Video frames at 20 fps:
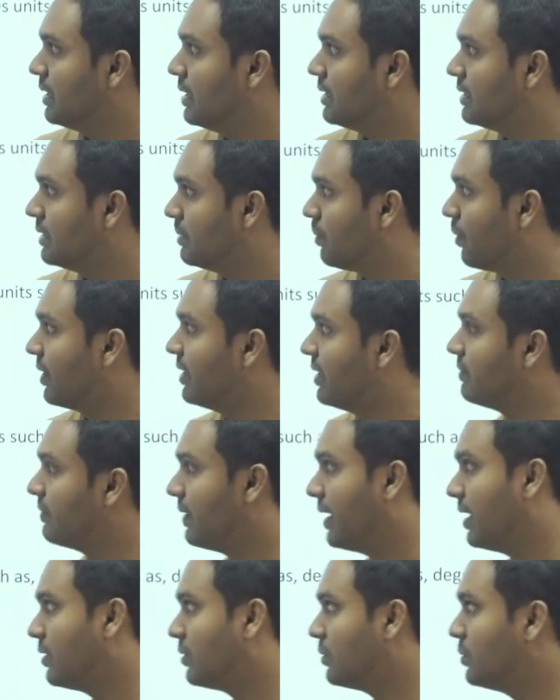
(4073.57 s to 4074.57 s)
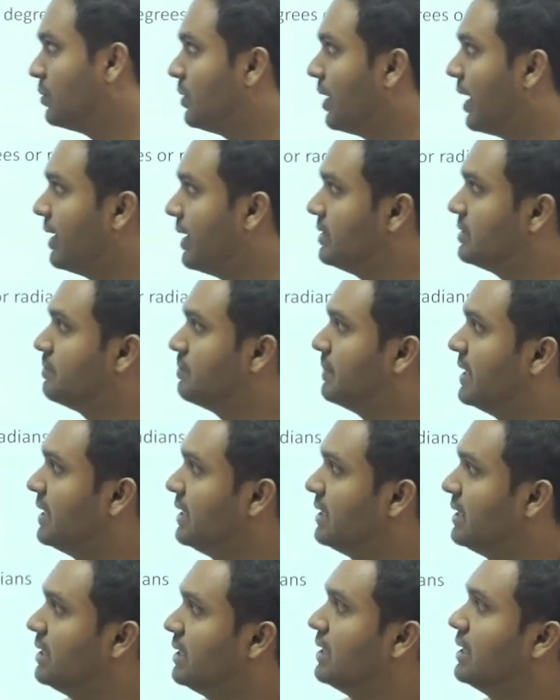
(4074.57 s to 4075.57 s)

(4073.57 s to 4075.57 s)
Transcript: The point where two lines meet